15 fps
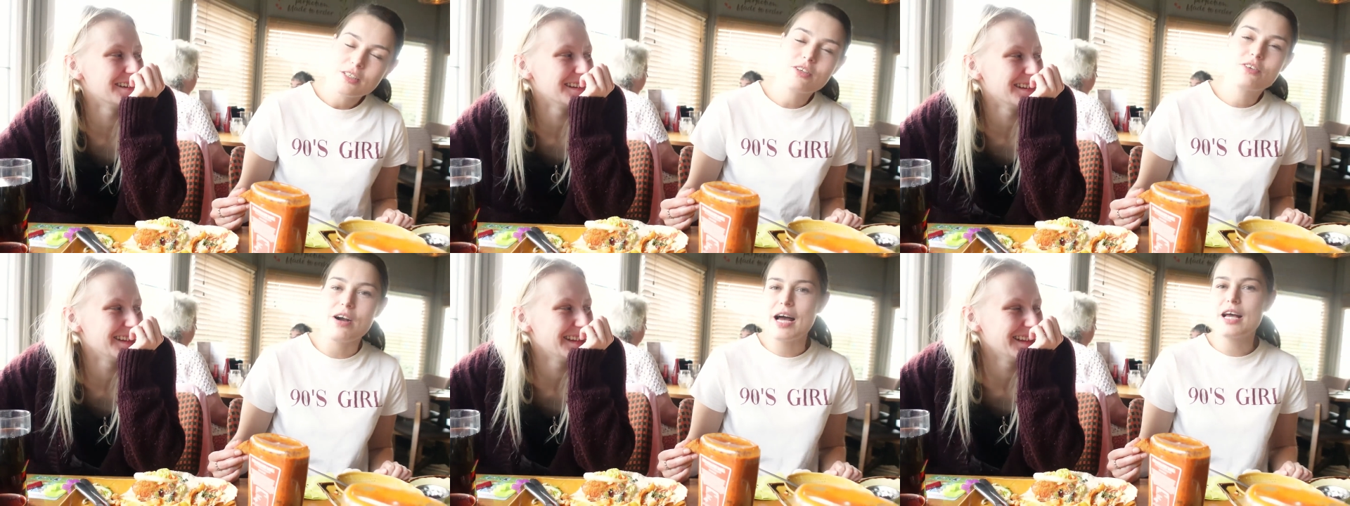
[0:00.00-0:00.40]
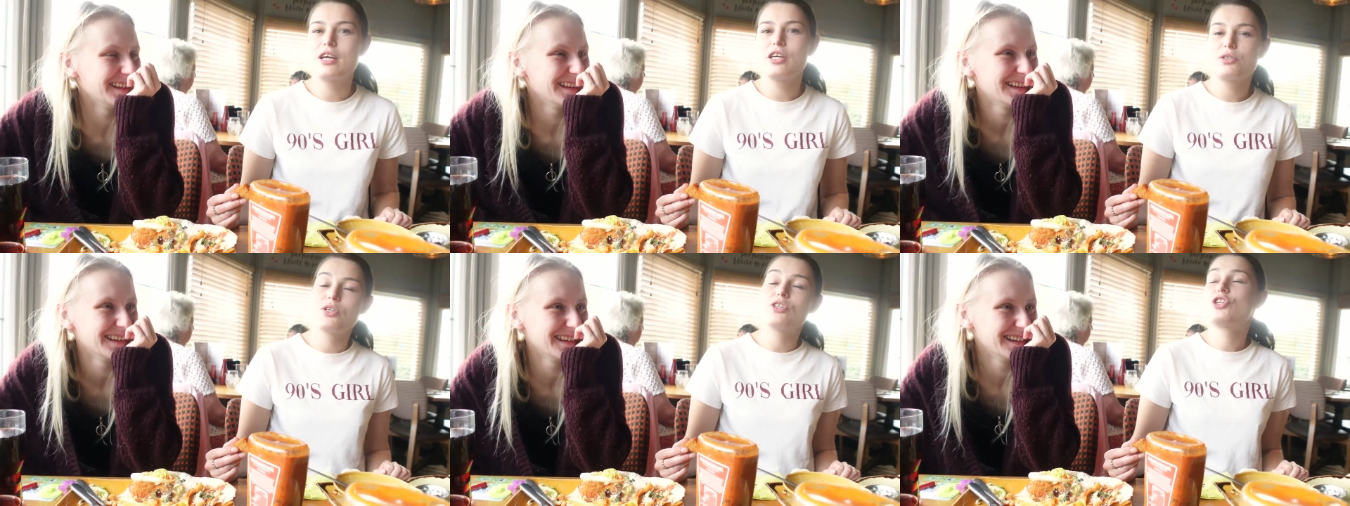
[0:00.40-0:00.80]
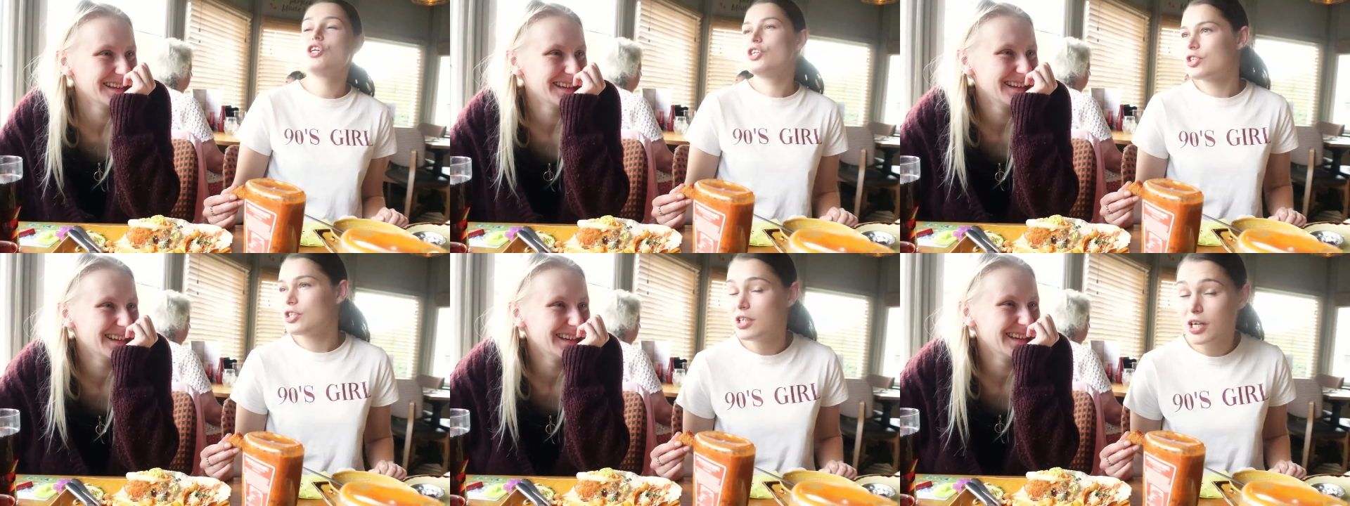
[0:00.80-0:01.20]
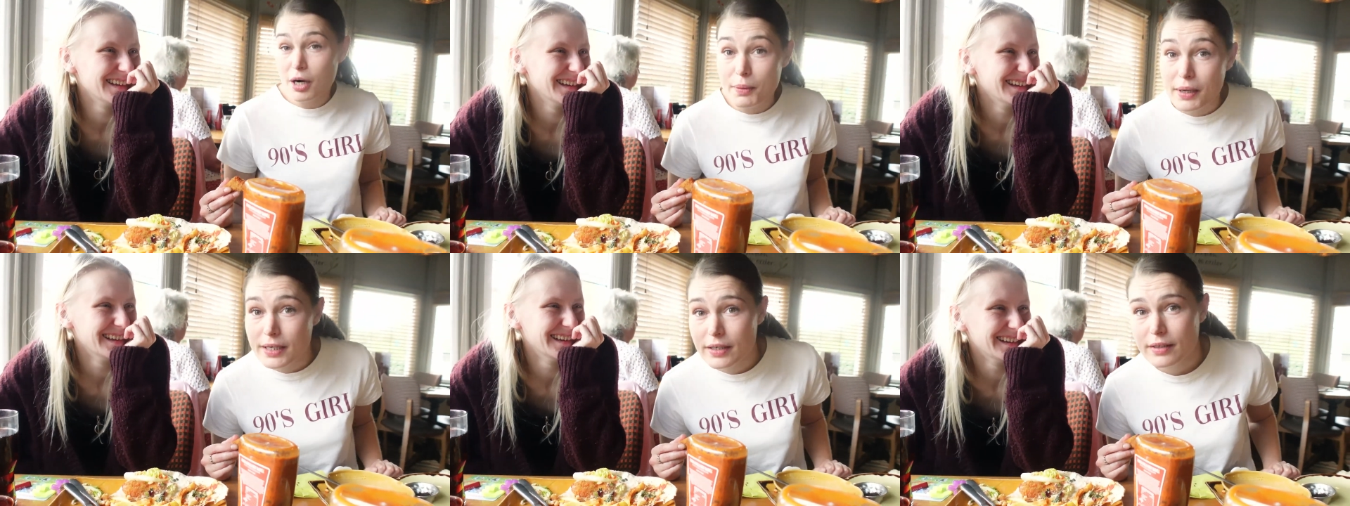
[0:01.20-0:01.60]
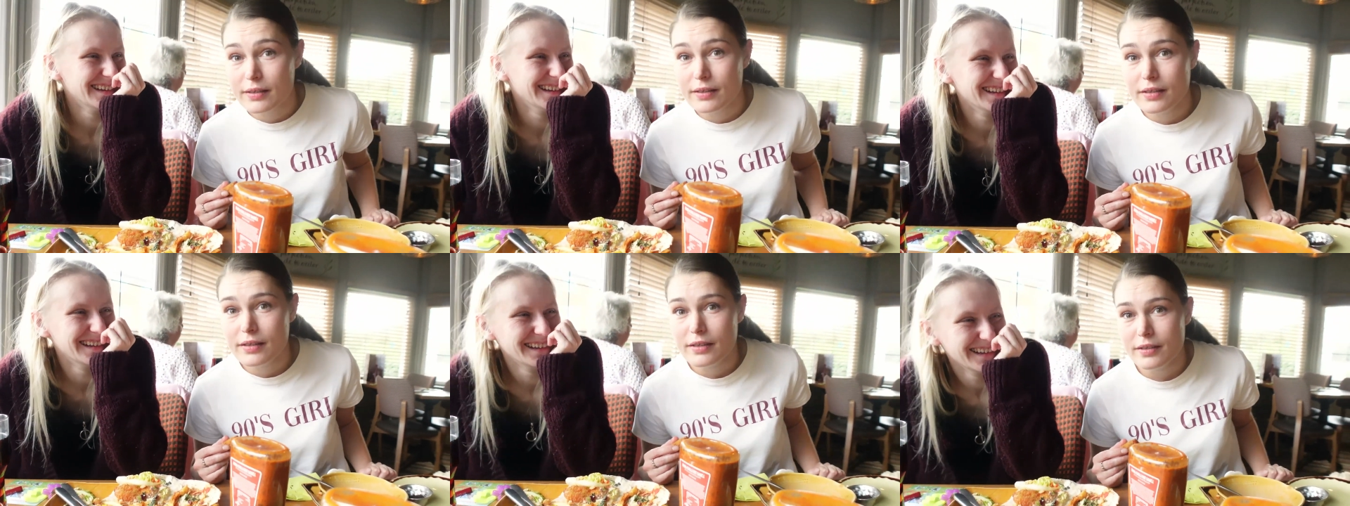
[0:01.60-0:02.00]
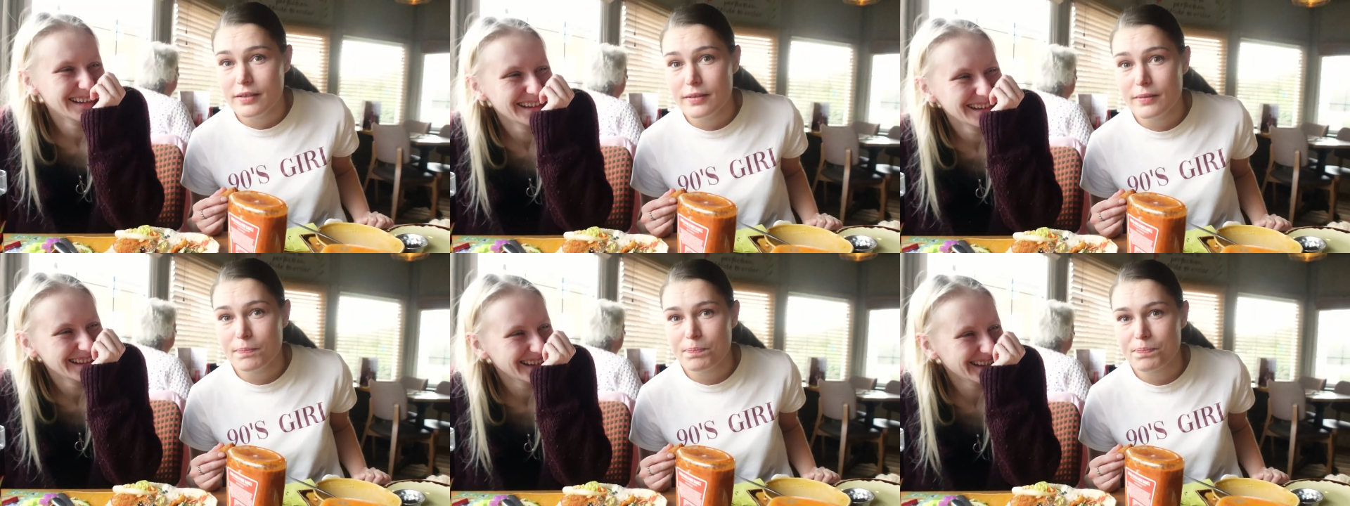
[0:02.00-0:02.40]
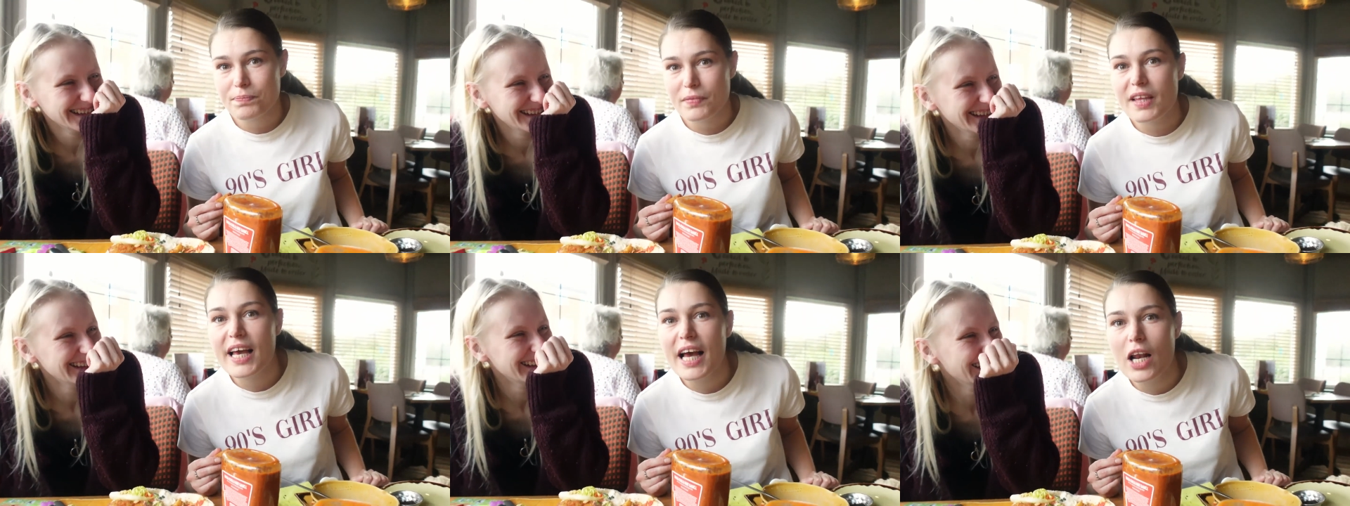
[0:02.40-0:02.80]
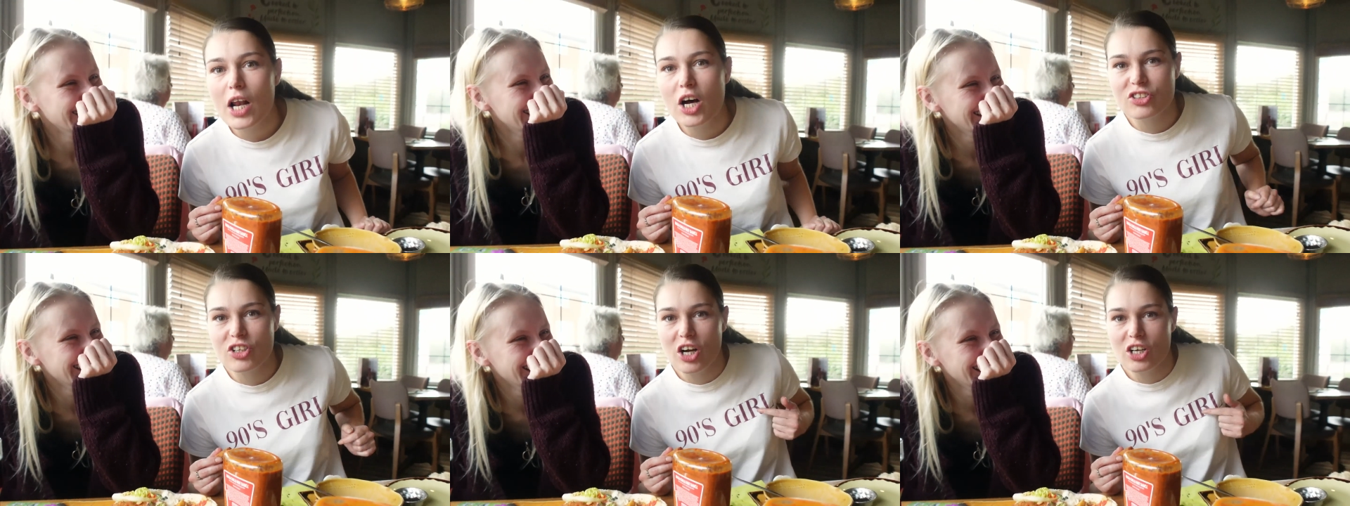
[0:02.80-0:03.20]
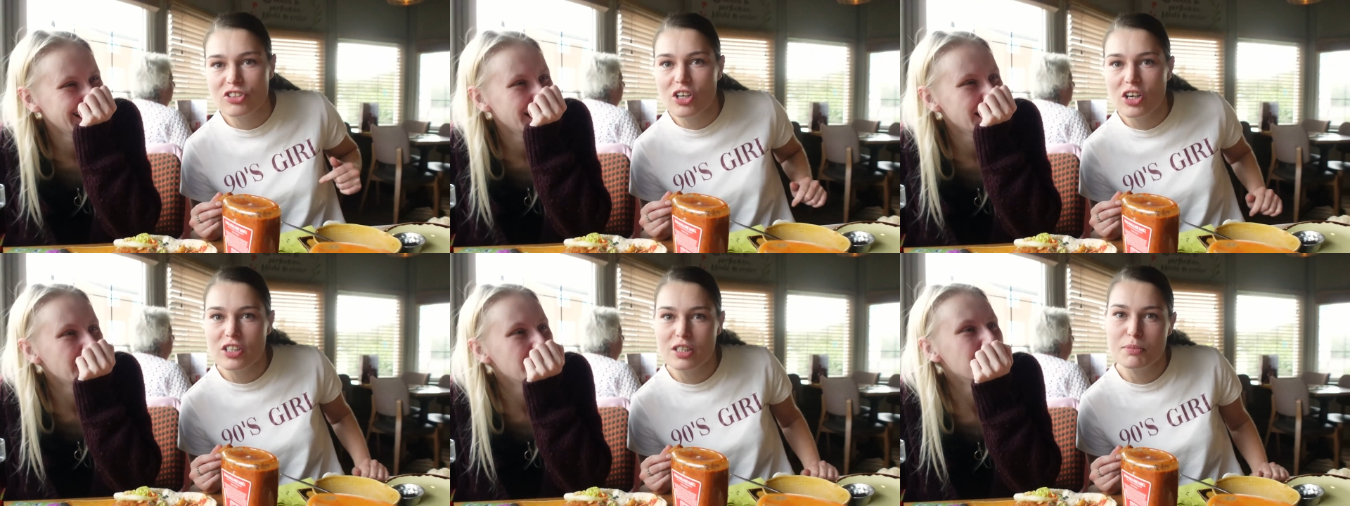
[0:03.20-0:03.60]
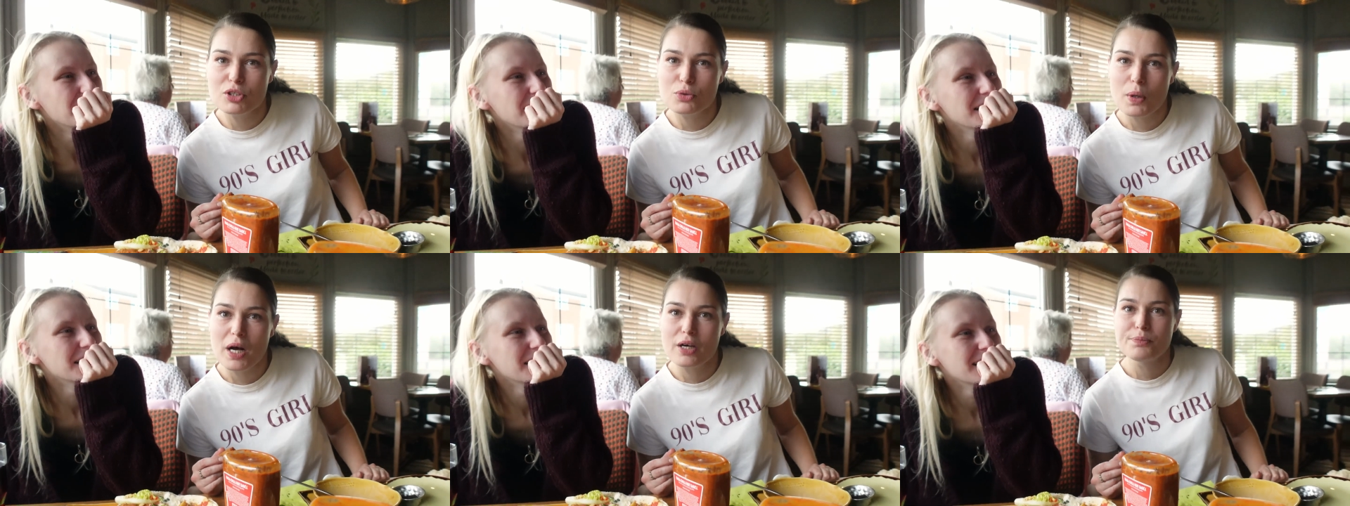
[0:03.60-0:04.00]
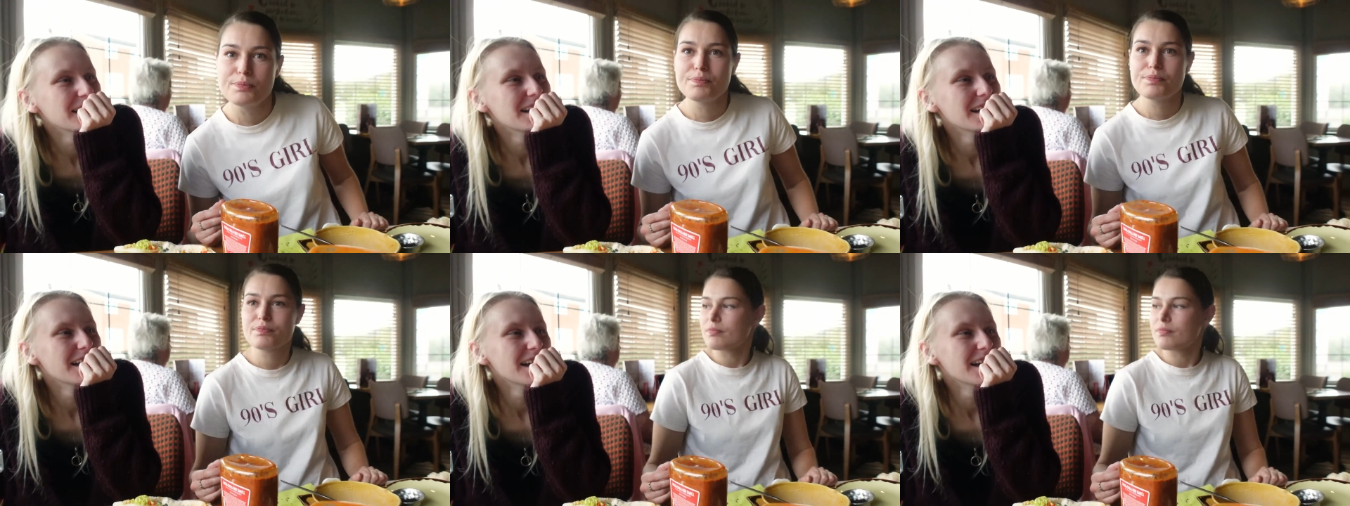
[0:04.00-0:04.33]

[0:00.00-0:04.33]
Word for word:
Speaker 1: Craig should do it. I went, get lost, I snugged him as well.